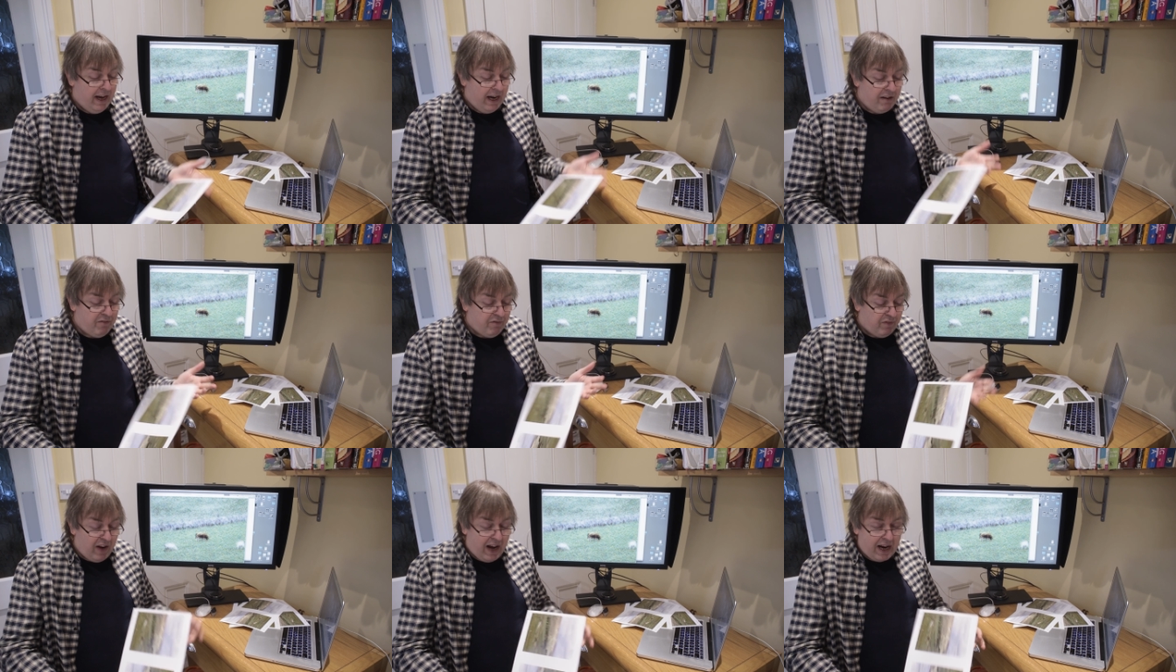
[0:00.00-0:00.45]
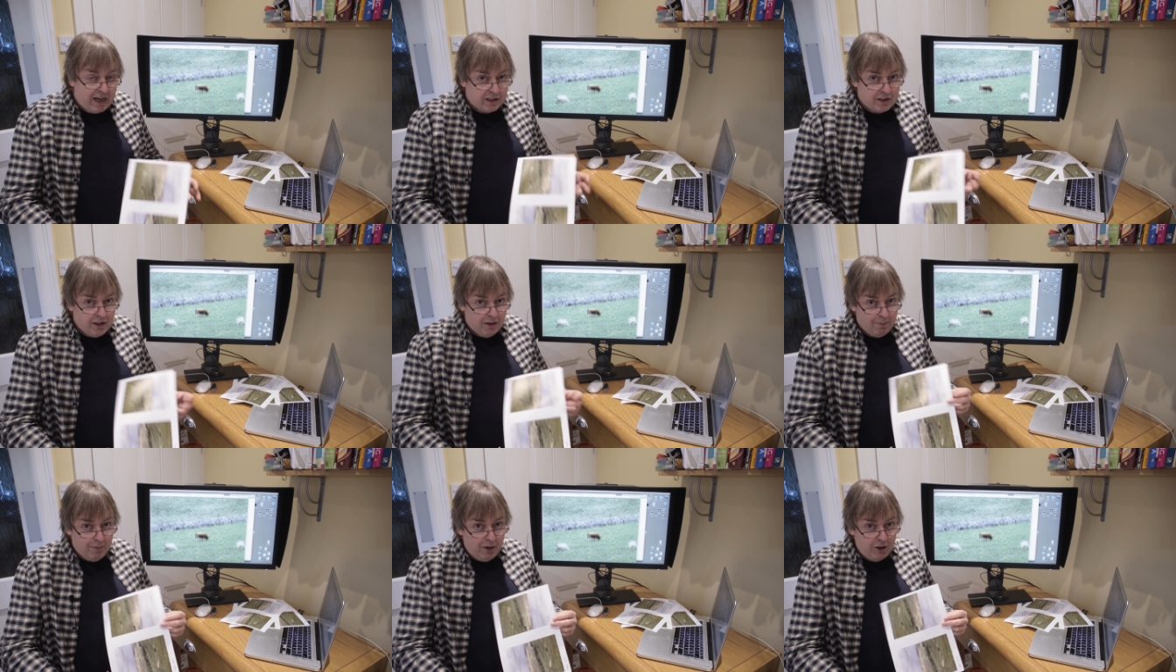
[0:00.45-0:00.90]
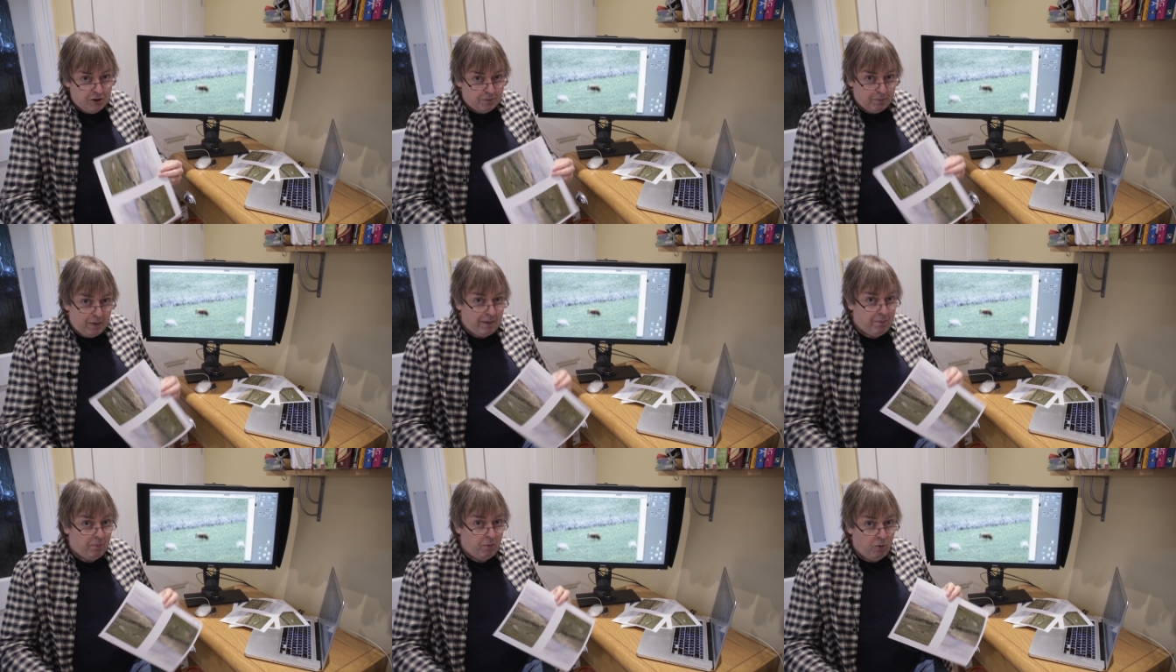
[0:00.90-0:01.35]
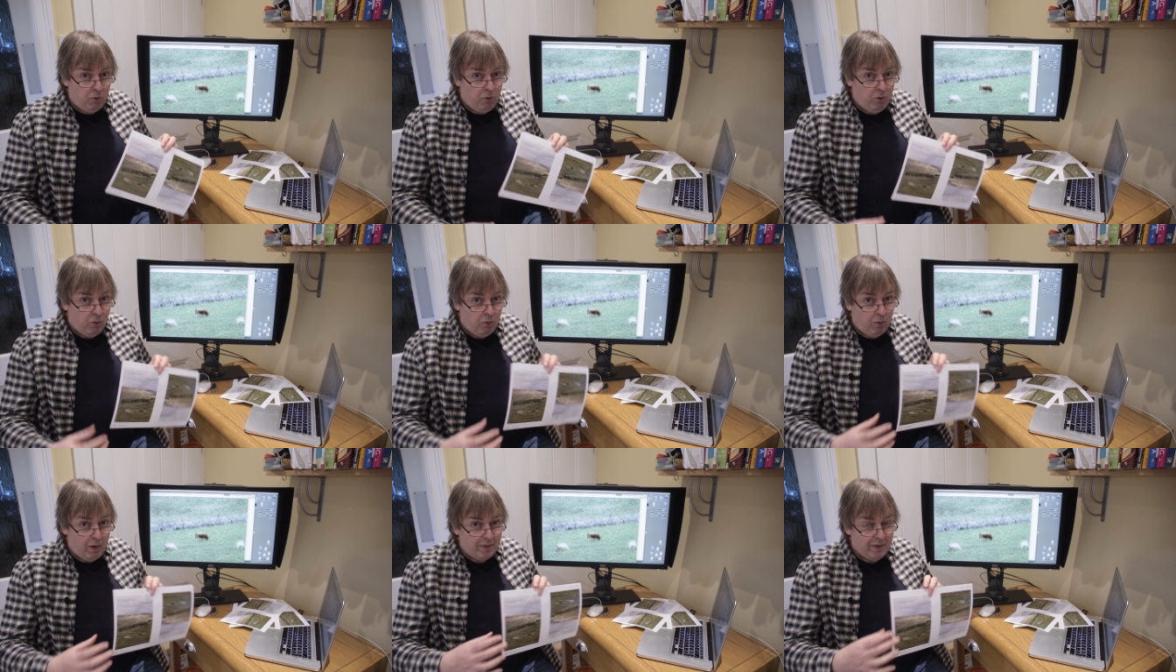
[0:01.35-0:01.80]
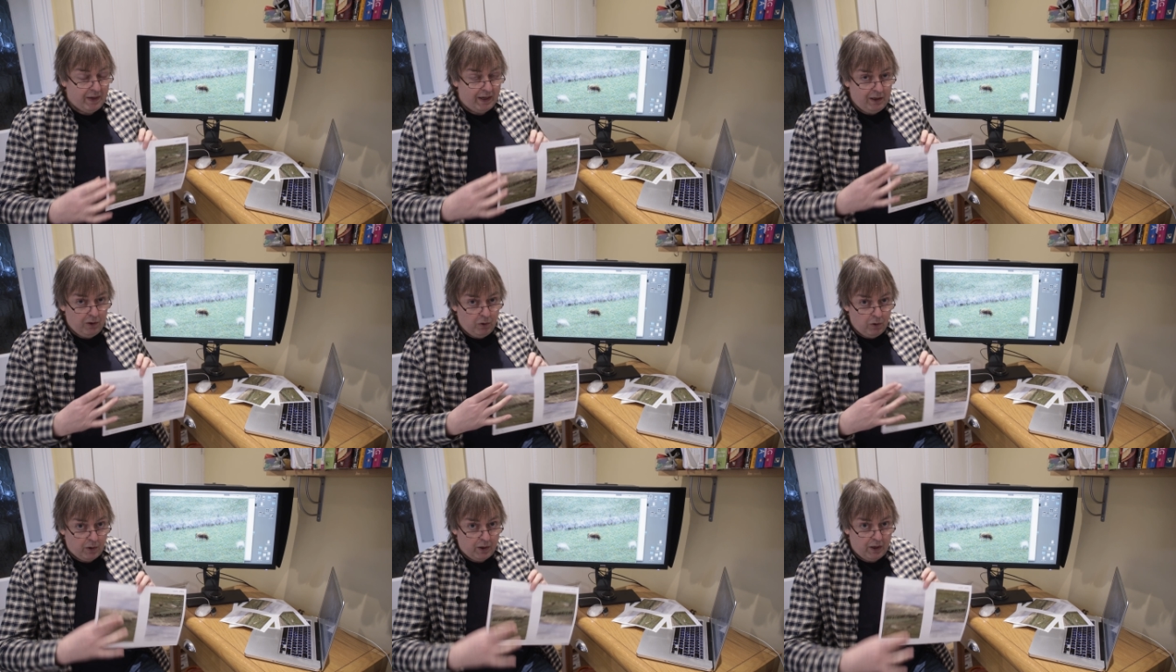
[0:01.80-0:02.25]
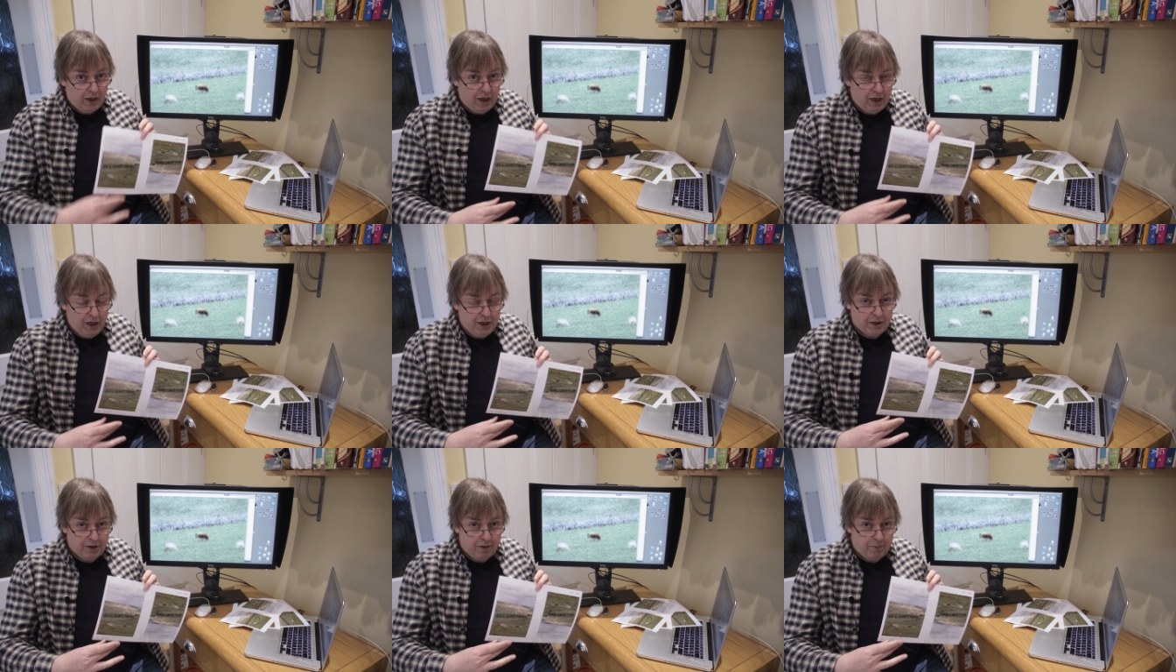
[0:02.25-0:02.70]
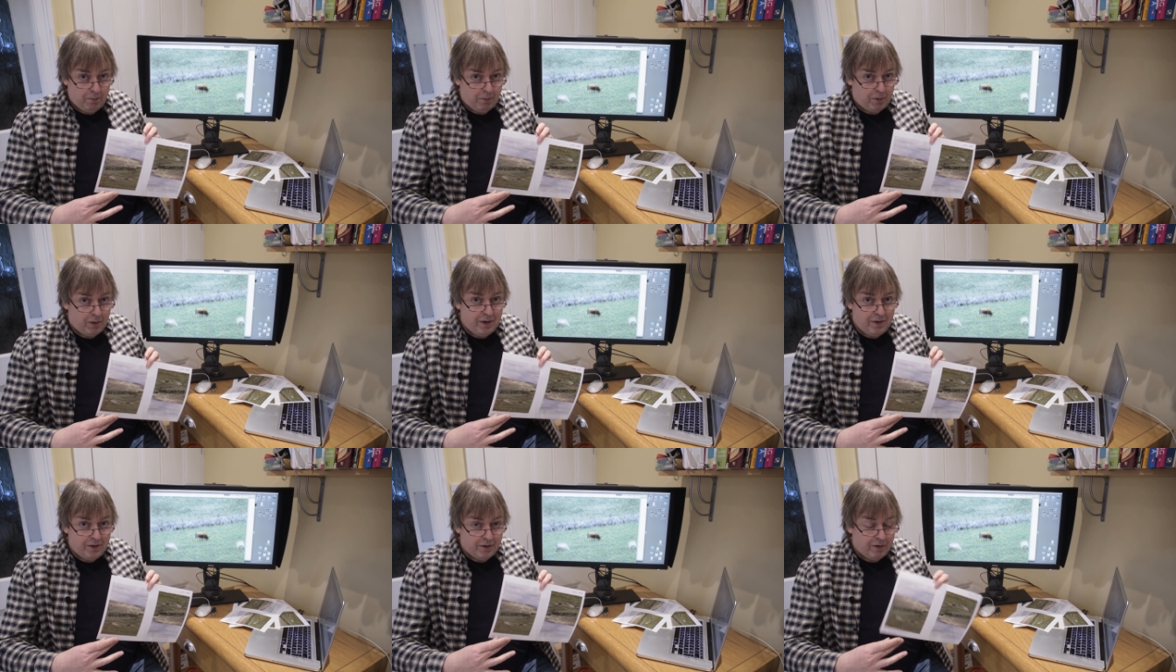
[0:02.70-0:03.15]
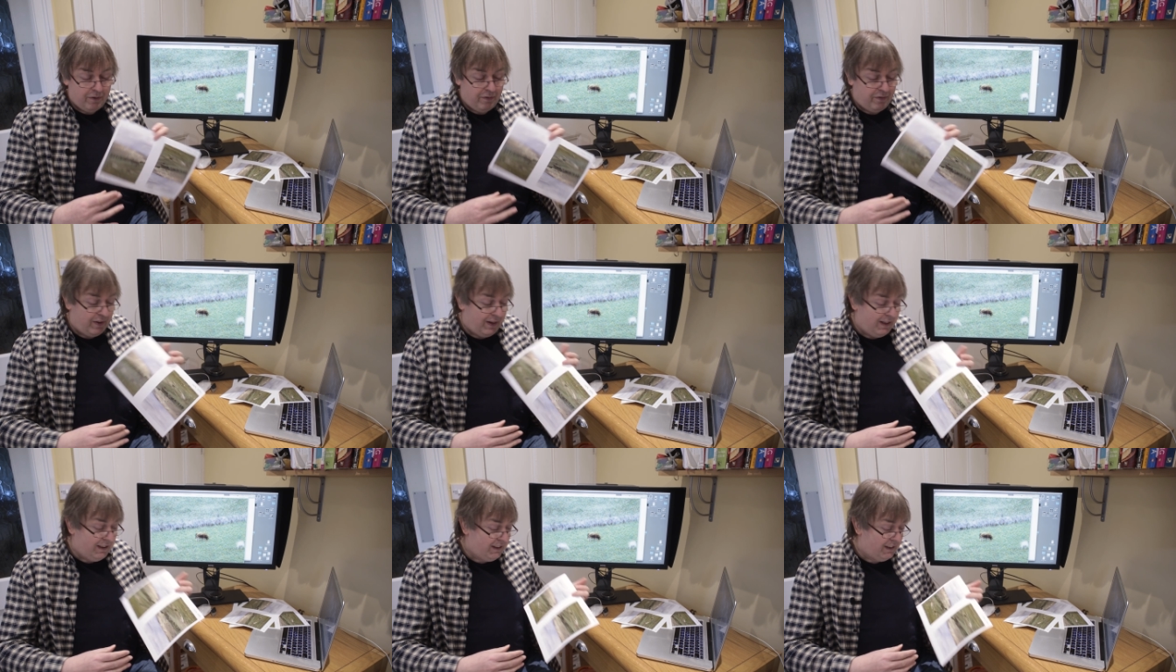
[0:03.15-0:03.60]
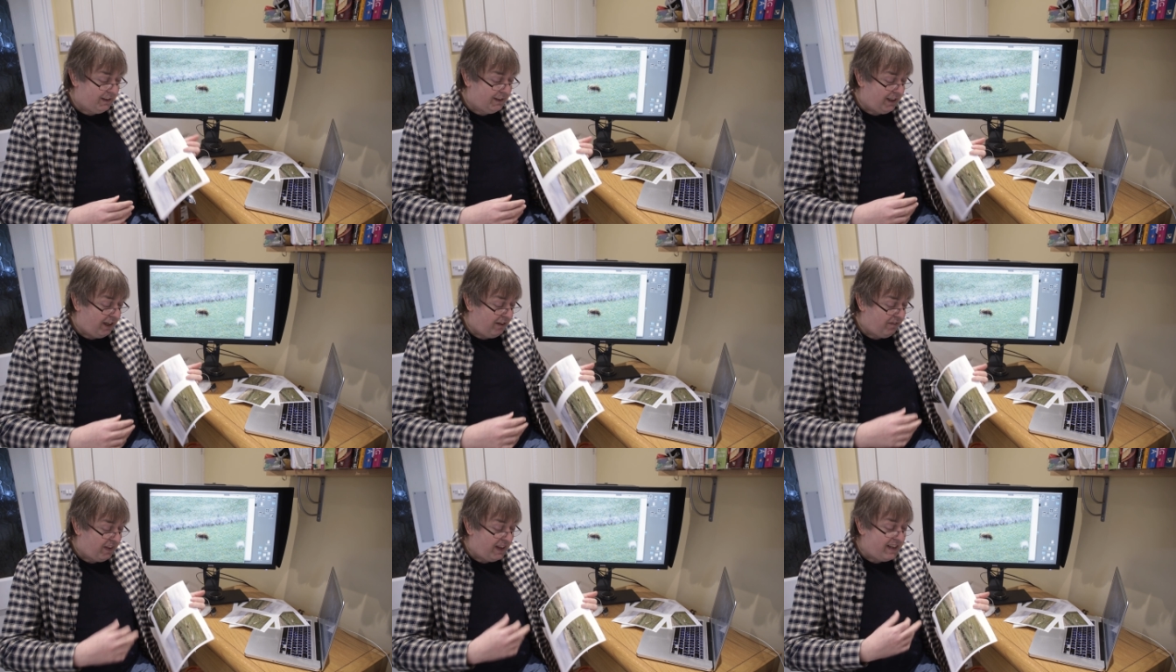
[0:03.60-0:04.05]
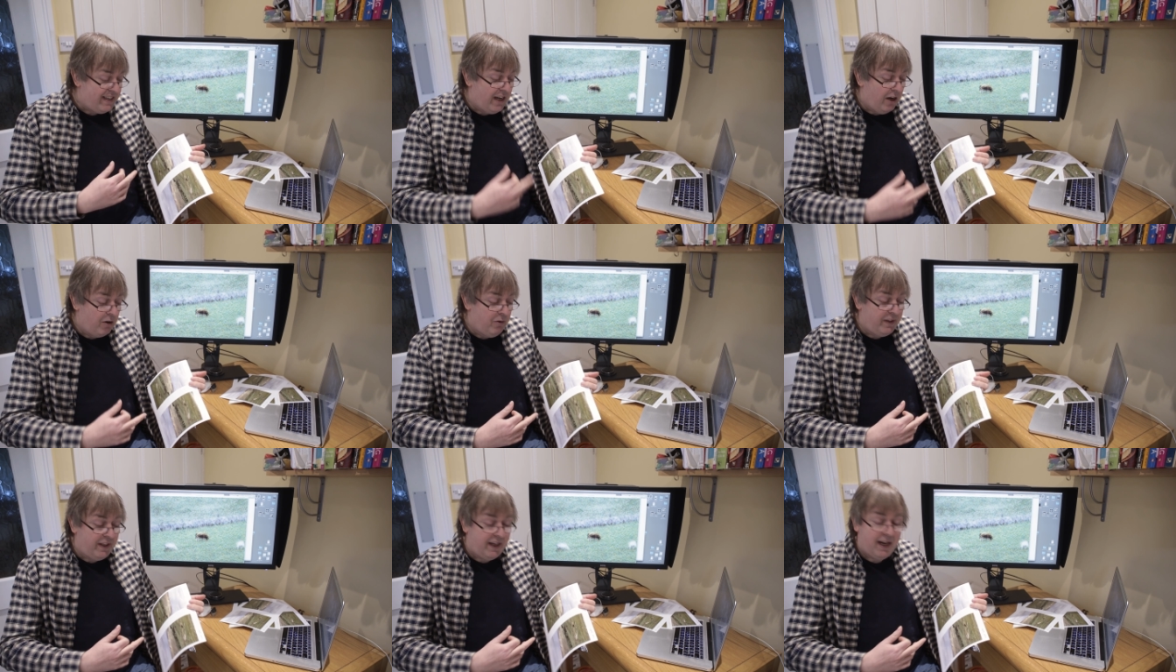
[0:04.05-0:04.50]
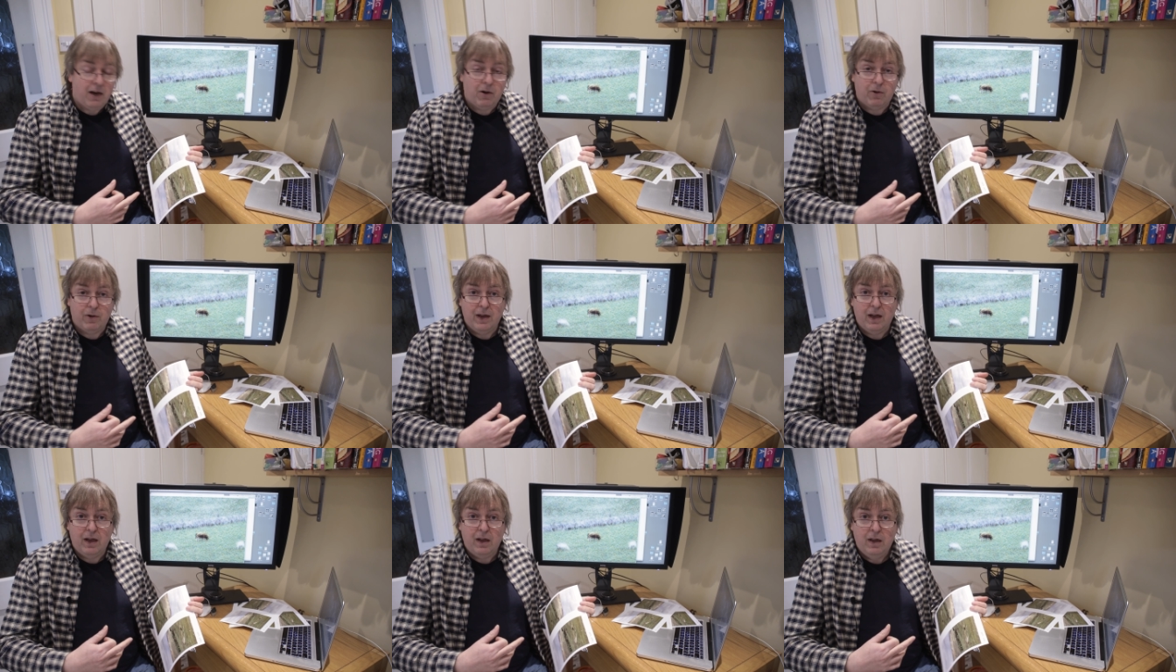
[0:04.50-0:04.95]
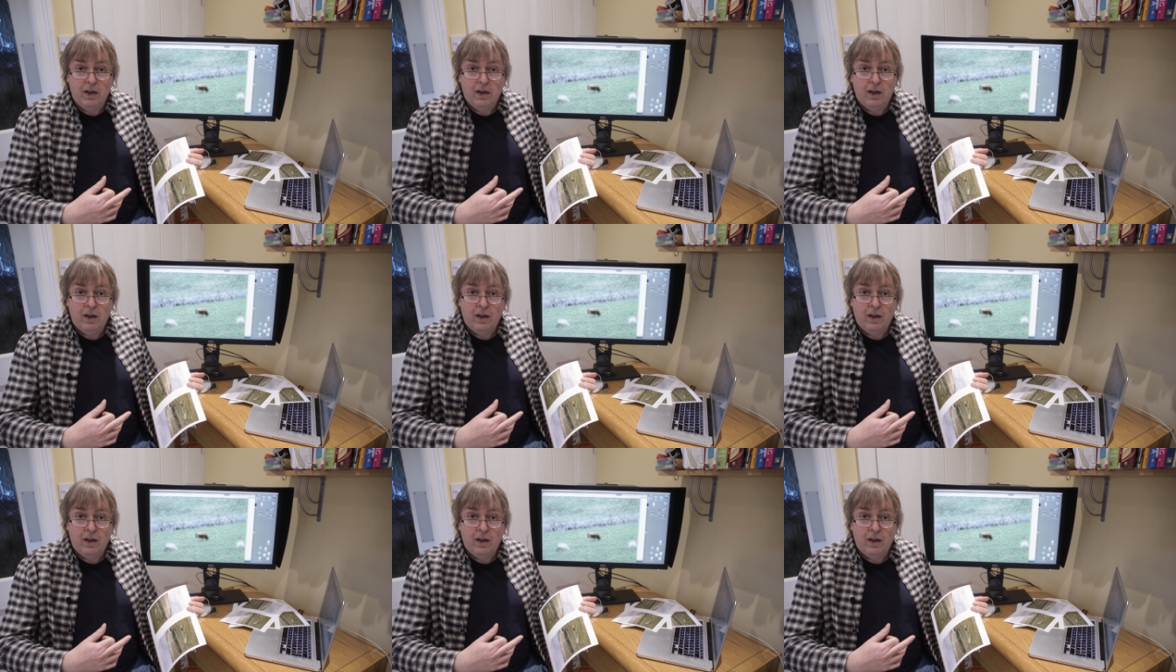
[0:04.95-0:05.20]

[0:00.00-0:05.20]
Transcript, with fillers: In fact, most people, when they look at a print of this, if they know the area,